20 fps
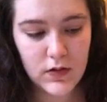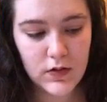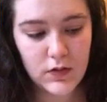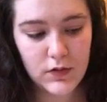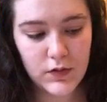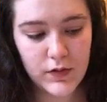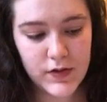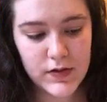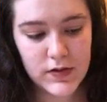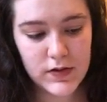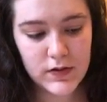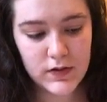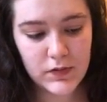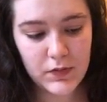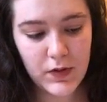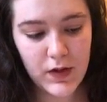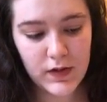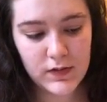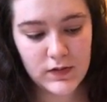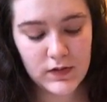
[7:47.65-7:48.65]
which is
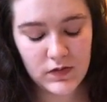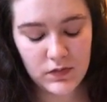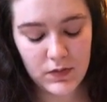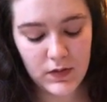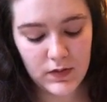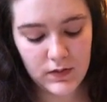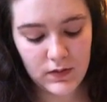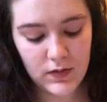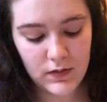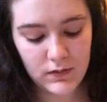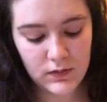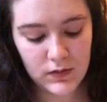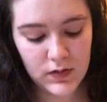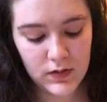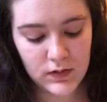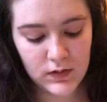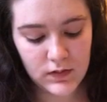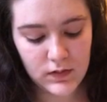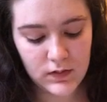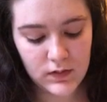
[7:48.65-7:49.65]
practice-based
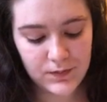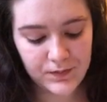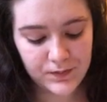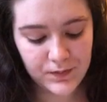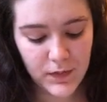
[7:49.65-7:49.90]
evidence,